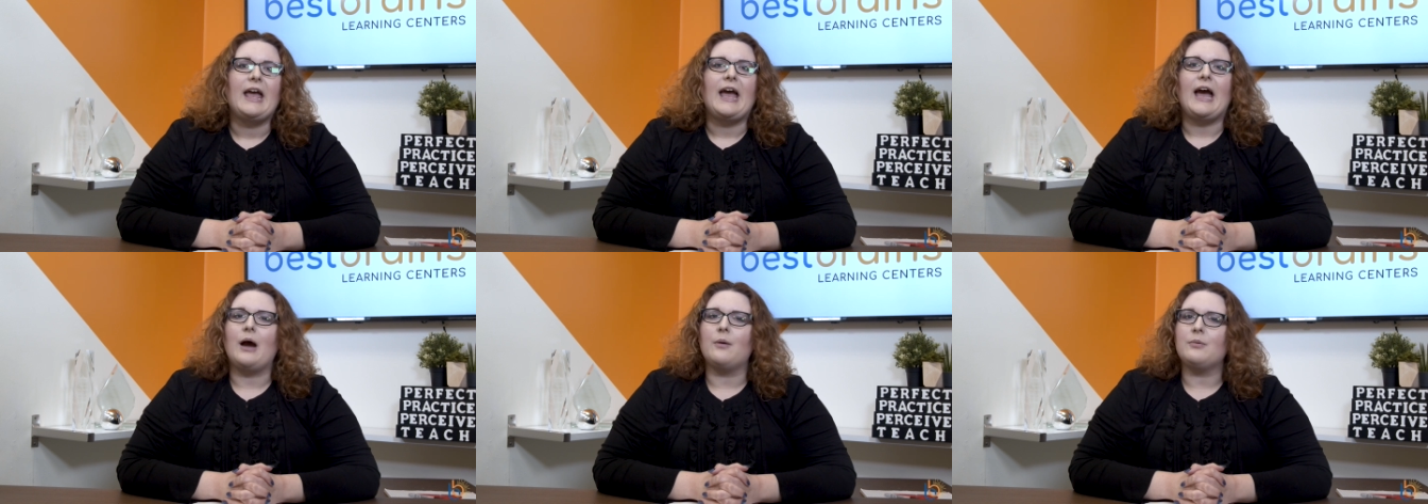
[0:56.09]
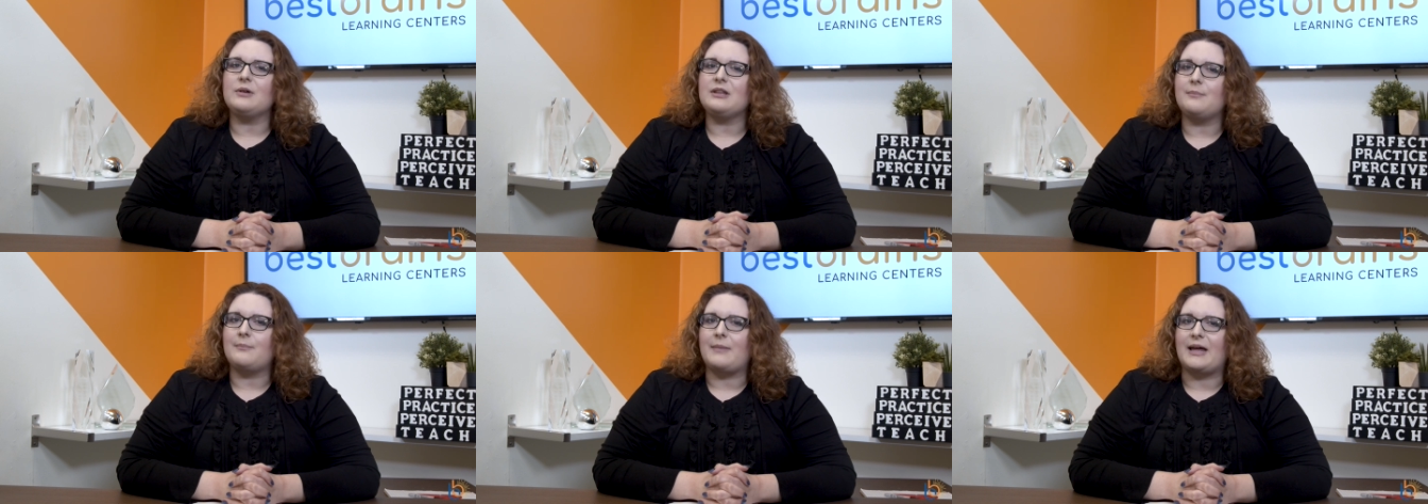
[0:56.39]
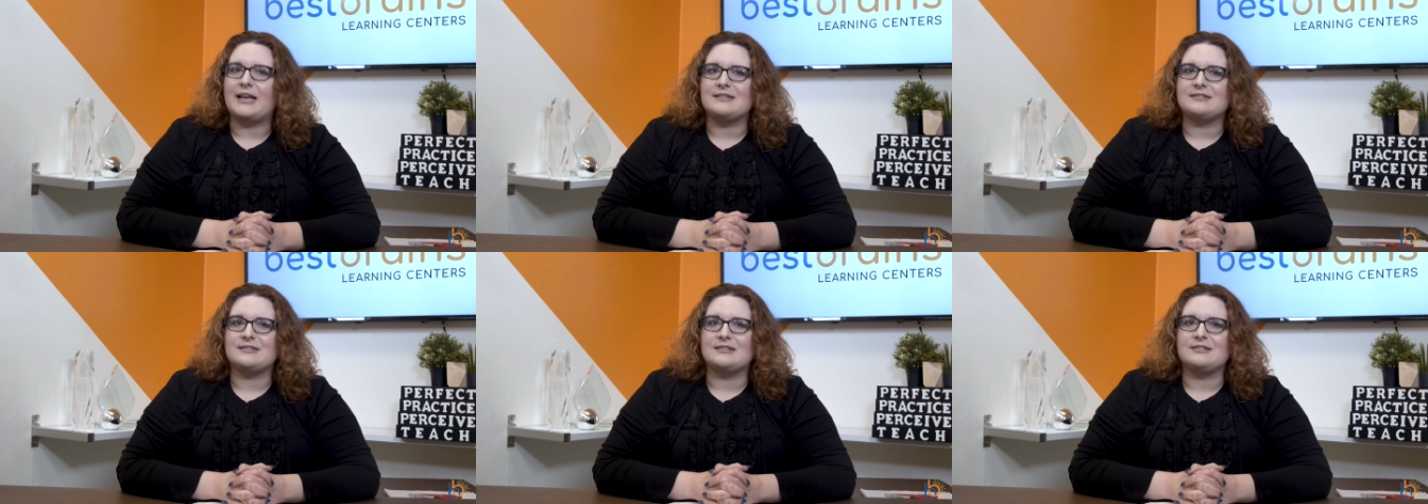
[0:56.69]
How are the
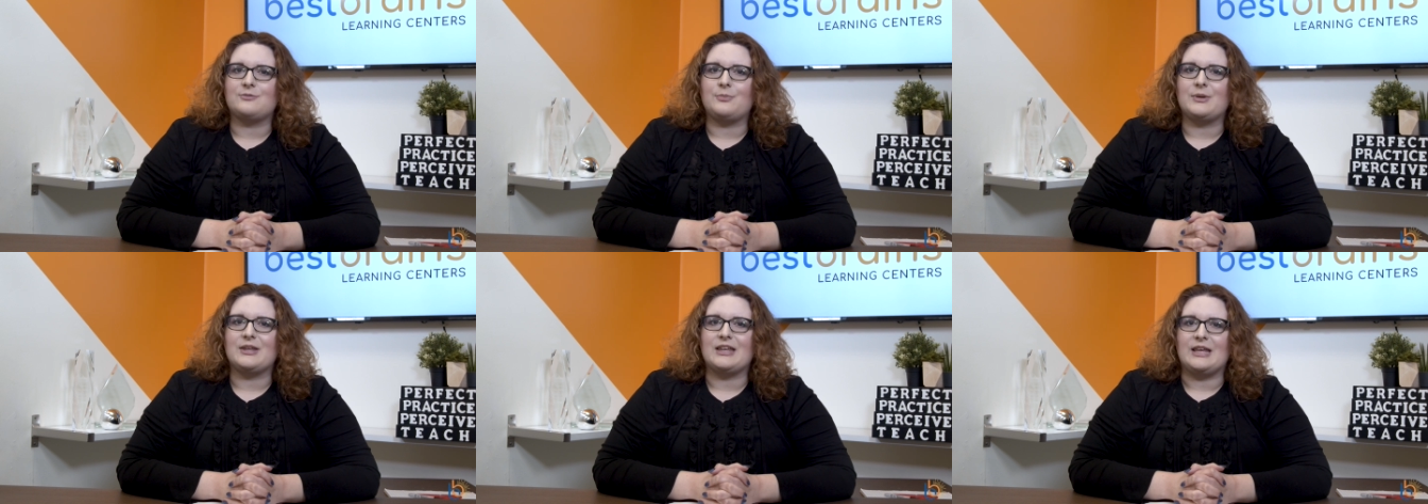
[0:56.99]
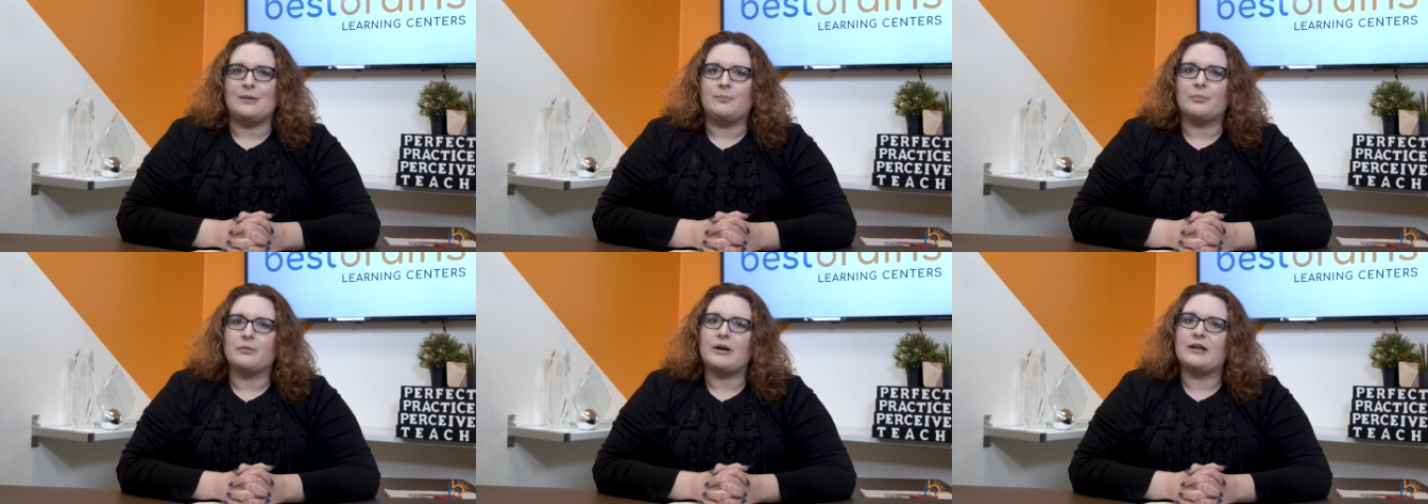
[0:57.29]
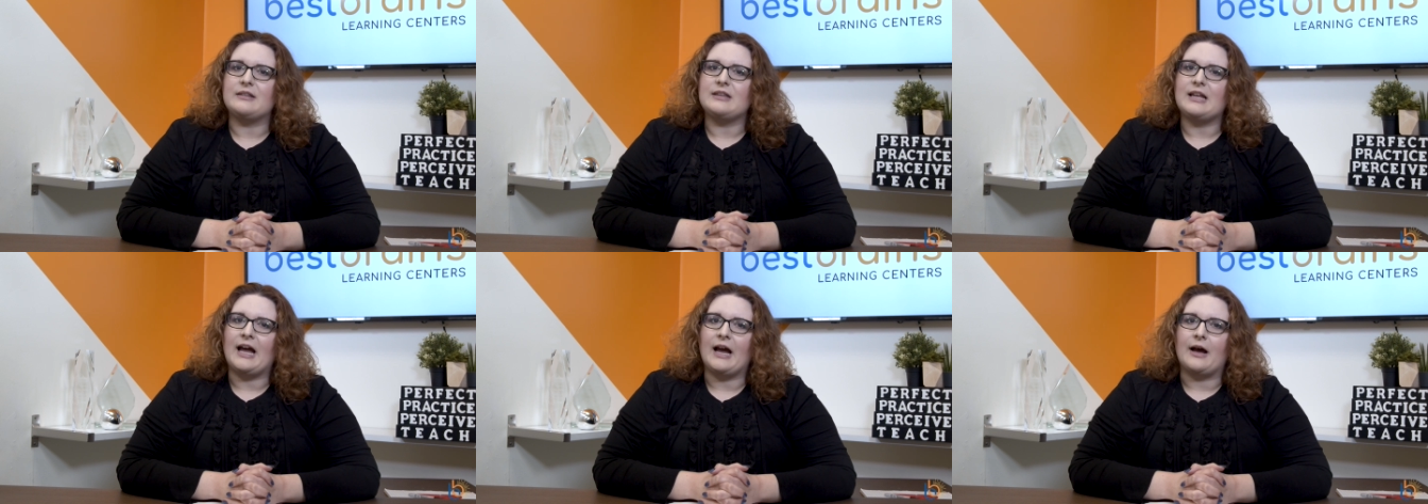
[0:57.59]
medicines we keep
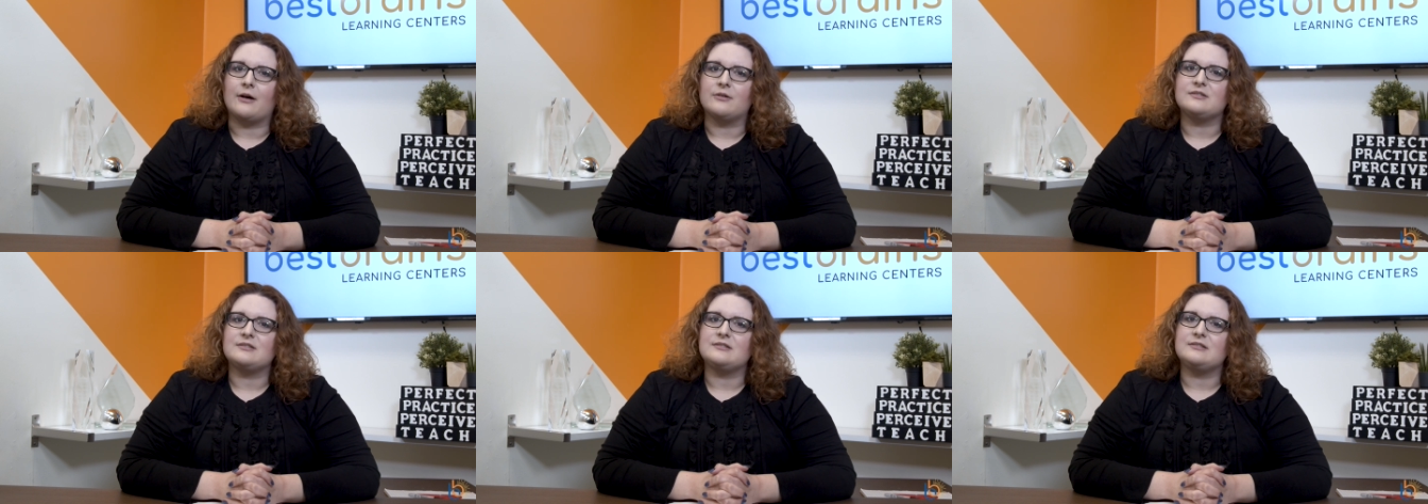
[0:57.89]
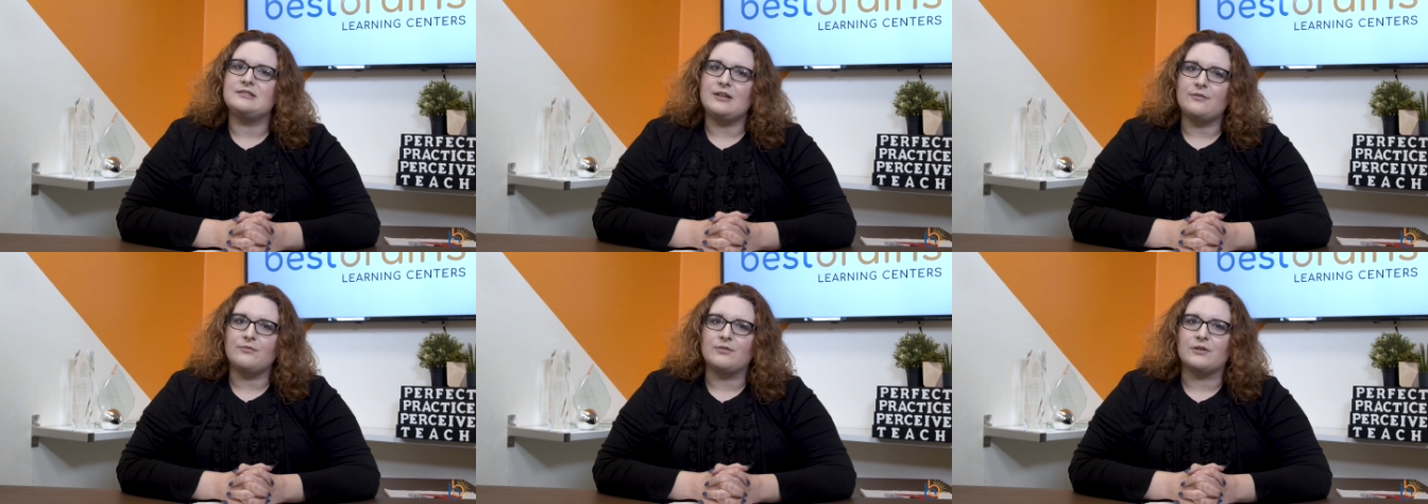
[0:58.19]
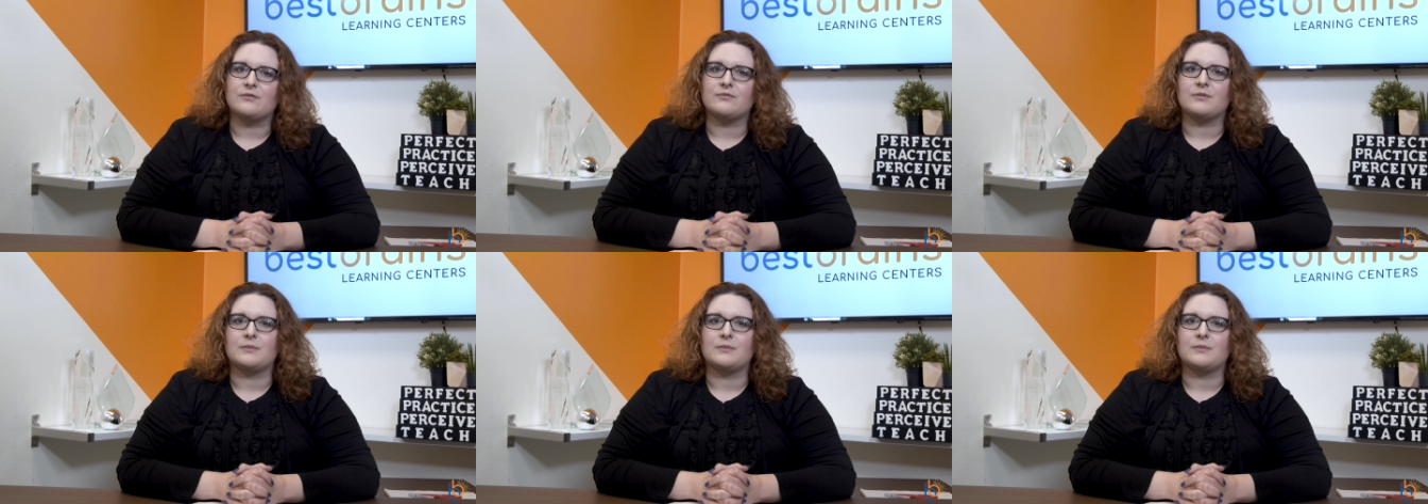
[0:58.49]
around the house different